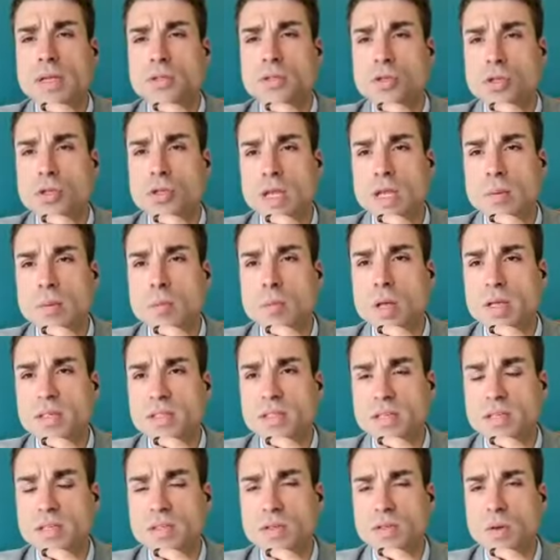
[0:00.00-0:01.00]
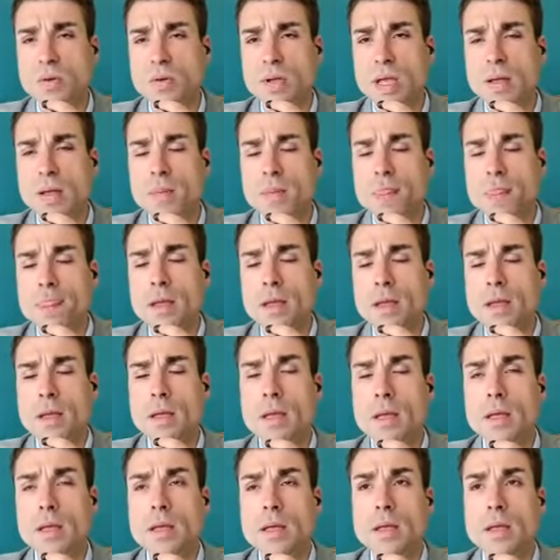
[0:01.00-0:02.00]
the day-to-day basis. Okay,
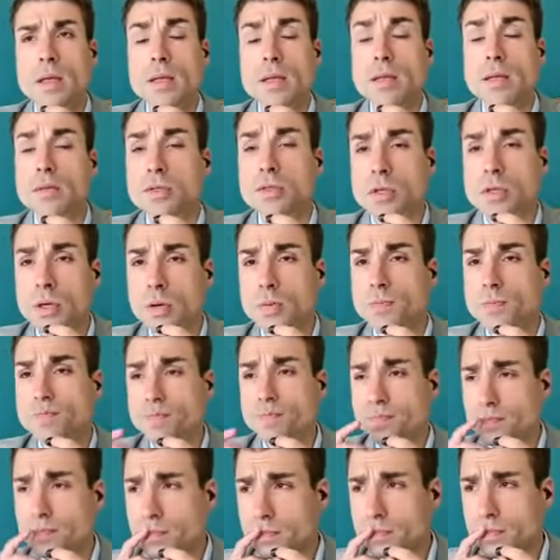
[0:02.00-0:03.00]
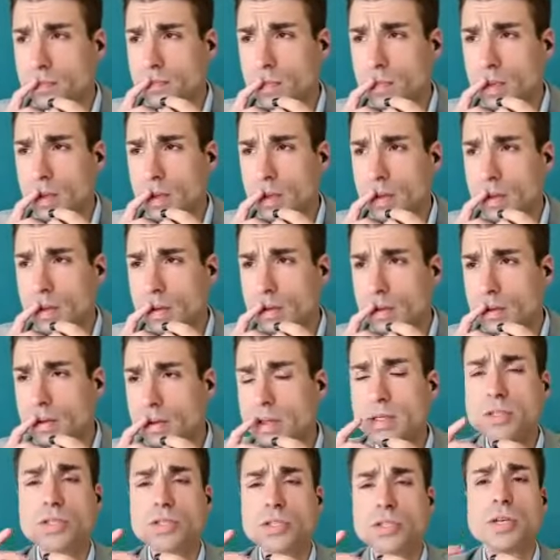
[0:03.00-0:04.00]
so
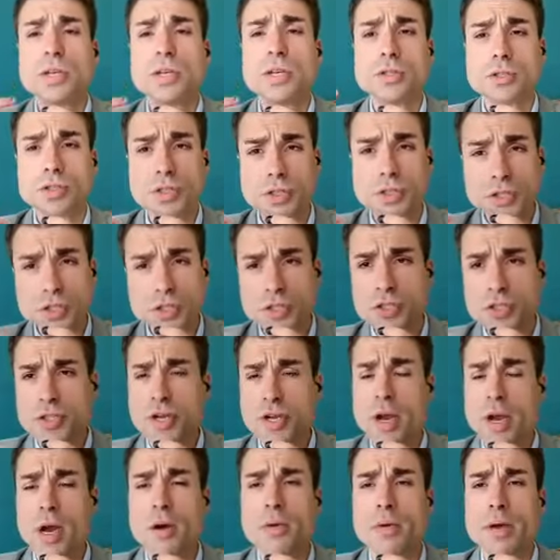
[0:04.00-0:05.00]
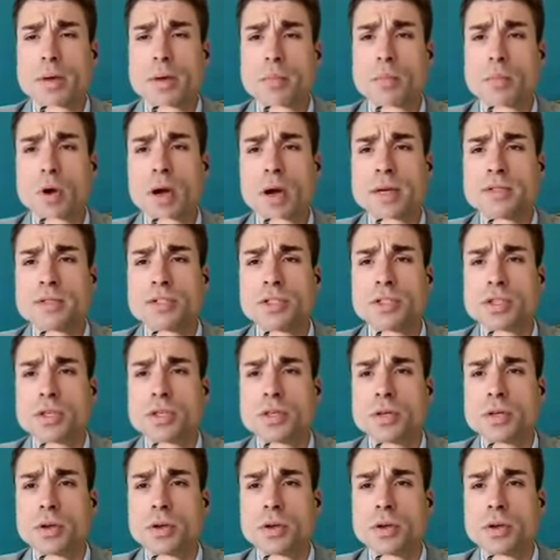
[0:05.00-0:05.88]
the judiciary branch